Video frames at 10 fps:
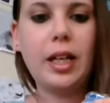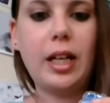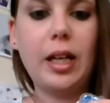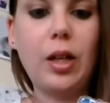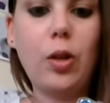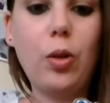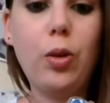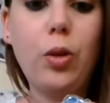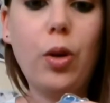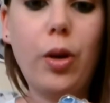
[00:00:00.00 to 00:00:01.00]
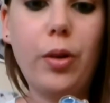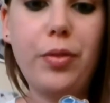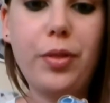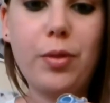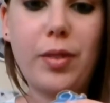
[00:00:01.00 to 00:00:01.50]
I love
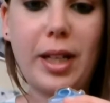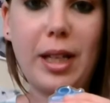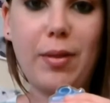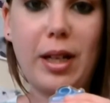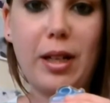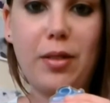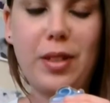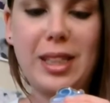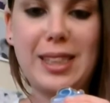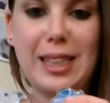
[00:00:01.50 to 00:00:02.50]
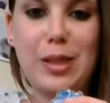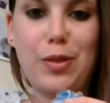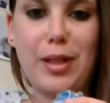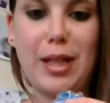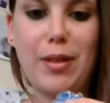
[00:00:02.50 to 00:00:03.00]
Wreck It Ralph. Excited for
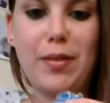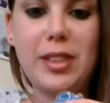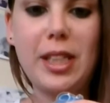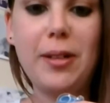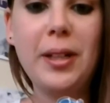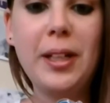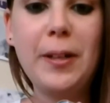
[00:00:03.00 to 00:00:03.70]
Wreck It Ralph too. So